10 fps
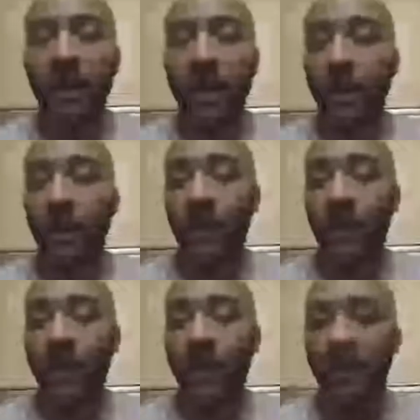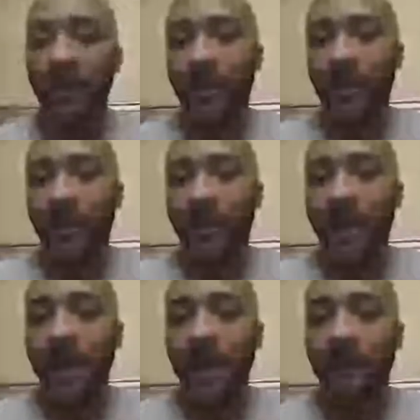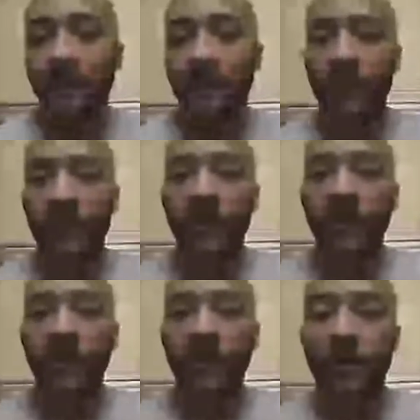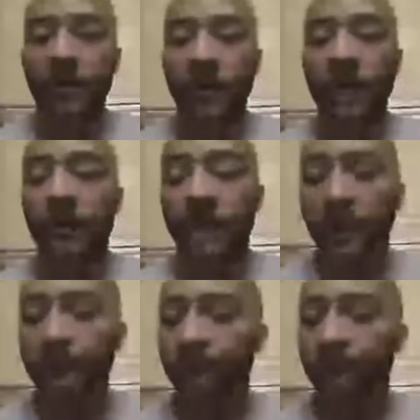he's your man. He's just not. Next thing.